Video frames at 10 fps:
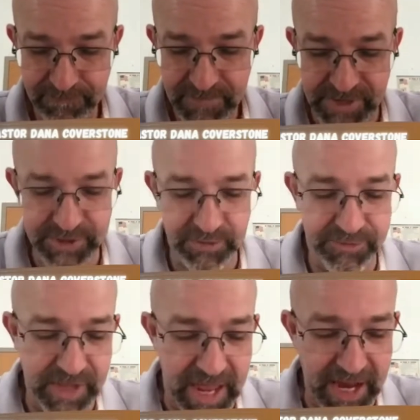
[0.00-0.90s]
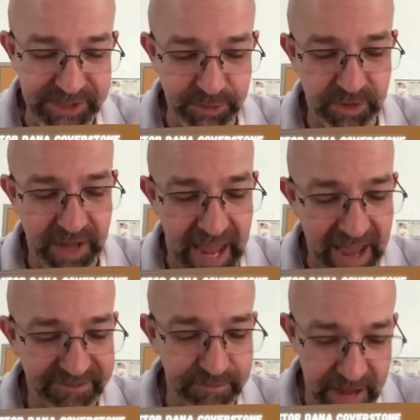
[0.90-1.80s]
I saw flags that were
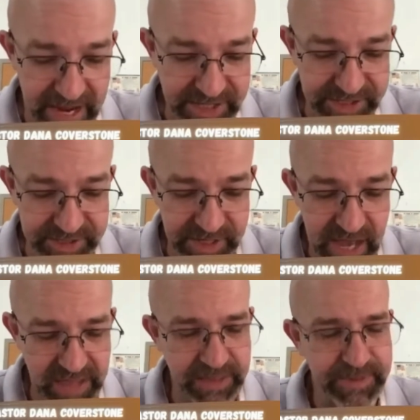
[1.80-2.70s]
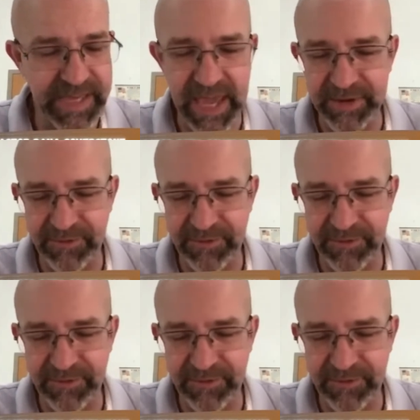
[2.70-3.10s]
half mast and they began to